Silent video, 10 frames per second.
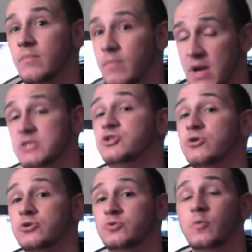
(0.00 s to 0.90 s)
my
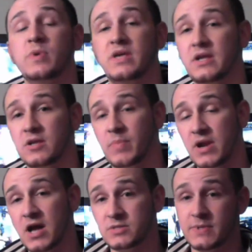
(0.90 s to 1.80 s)
shows will be kicked up a
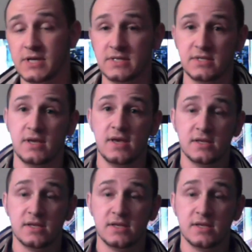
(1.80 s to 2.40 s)
notch, because